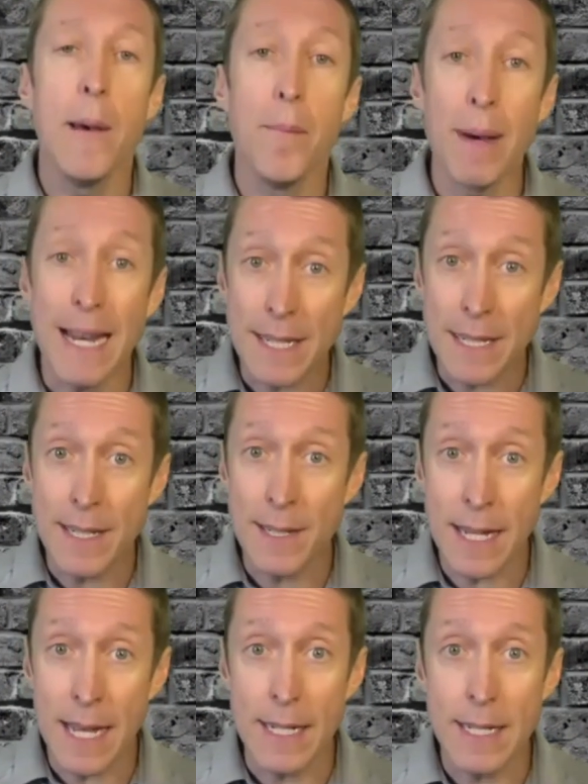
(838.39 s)
But as I
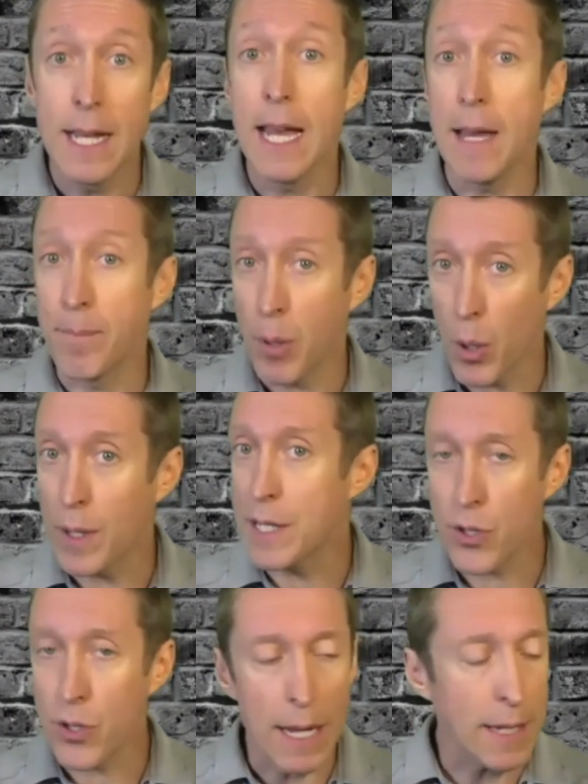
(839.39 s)
said, employee
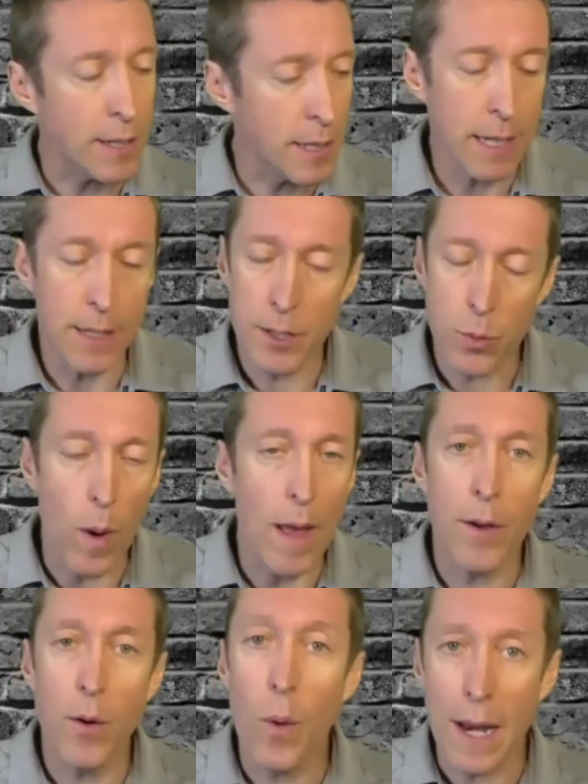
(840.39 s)
strike, sickness,
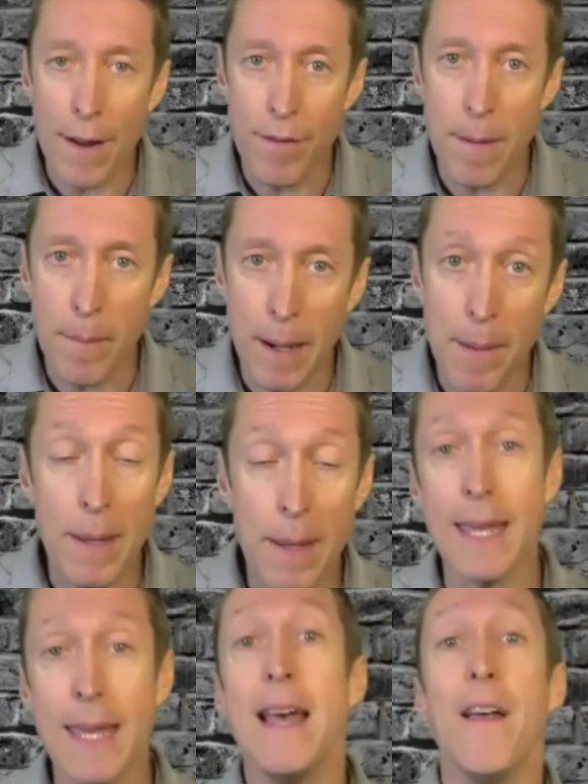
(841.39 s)
weather, whatever it might
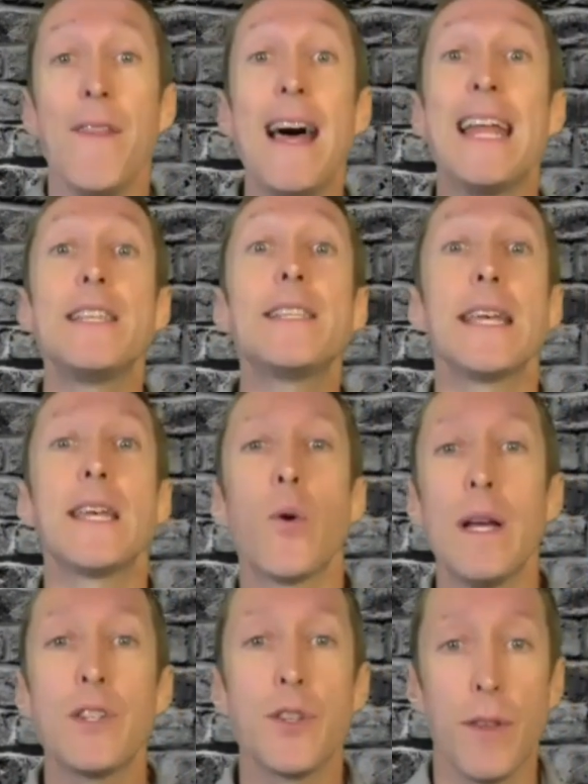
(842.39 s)
be, that is a
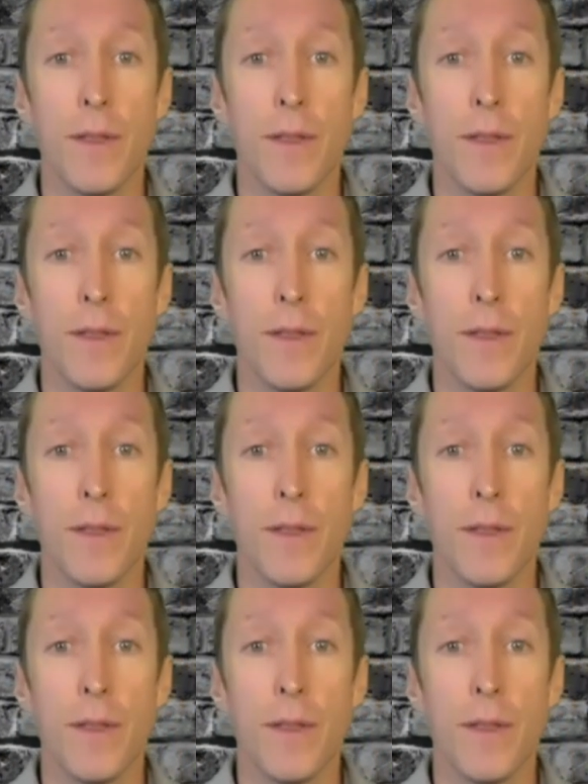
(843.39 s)
question that